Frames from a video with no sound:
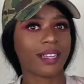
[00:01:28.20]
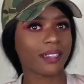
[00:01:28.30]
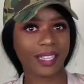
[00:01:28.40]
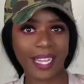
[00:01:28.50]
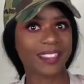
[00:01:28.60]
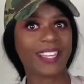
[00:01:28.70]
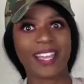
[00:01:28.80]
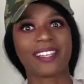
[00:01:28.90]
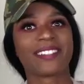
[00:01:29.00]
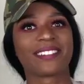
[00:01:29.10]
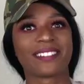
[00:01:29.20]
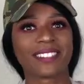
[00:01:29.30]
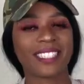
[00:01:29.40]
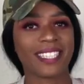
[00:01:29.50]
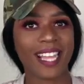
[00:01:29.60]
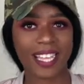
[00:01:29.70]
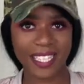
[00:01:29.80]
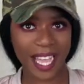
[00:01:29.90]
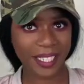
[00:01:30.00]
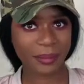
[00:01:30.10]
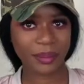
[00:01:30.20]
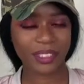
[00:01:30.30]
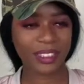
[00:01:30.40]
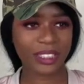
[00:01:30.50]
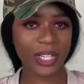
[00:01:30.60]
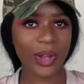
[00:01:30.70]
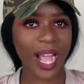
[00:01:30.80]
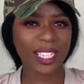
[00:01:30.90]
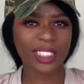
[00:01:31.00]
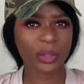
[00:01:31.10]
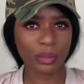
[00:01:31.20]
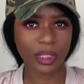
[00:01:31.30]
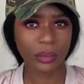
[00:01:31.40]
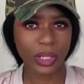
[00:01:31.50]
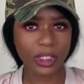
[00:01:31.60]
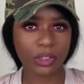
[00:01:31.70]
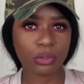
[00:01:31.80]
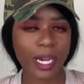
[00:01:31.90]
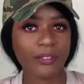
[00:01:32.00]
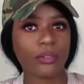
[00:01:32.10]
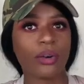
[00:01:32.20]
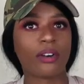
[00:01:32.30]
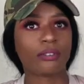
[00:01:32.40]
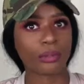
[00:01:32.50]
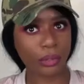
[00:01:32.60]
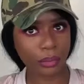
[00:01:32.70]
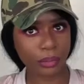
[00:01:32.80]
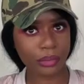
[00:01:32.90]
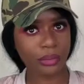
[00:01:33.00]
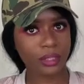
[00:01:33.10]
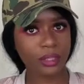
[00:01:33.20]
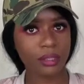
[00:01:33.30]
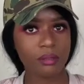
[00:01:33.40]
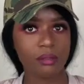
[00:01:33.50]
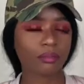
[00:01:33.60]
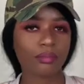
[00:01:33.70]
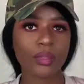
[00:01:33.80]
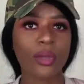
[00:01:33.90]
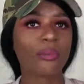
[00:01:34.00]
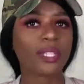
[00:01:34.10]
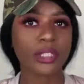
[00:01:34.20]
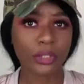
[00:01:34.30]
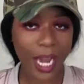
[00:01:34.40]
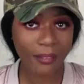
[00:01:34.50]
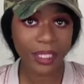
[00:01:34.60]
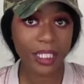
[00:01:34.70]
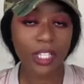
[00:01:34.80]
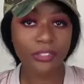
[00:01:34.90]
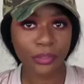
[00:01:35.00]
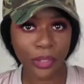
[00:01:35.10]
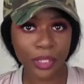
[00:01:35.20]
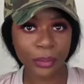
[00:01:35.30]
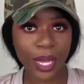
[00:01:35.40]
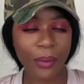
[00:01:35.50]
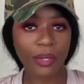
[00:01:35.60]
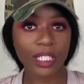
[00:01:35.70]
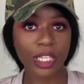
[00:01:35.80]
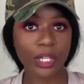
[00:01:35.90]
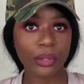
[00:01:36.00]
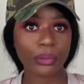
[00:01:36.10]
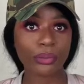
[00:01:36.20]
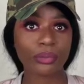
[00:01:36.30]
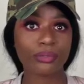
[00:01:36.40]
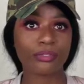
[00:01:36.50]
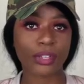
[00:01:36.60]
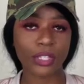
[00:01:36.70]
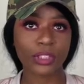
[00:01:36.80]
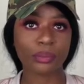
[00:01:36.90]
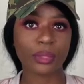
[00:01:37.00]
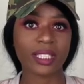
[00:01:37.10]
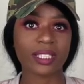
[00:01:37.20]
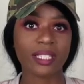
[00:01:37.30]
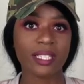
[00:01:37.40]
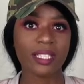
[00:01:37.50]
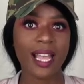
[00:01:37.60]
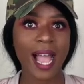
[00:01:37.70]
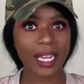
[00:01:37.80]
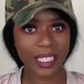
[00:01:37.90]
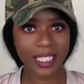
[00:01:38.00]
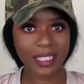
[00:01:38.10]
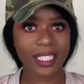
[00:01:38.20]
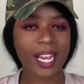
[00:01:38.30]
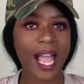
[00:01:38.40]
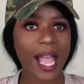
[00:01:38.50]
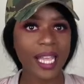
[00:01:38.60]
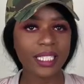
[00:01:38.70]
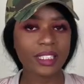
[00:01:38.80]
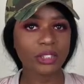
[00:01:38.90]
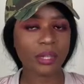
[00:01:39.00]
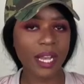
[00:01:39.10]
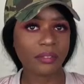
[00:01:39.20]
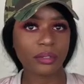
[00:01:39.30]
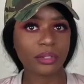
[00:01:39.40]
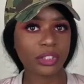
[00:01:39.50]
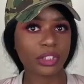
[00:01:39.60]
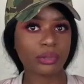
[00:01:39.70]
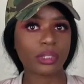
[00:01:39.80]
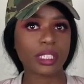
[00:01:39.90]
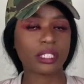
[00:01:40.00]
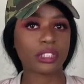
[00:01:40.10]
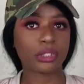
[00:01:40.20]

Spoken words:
like that, to that caliber. So I just really wanted to travel affordable. With traveling affordable, I want to go first with how to get there. I traveled using the